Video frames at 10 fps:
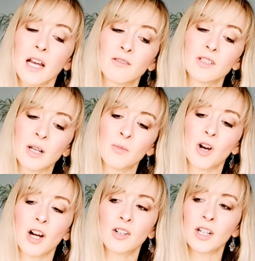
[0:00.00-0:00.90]
Every time you're
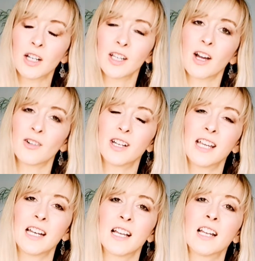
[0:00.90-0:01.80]
hungry, go and
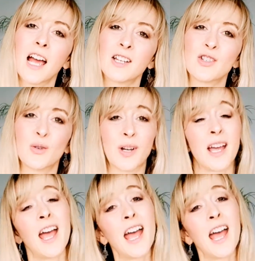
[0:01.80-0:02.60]
eat it, enjoy.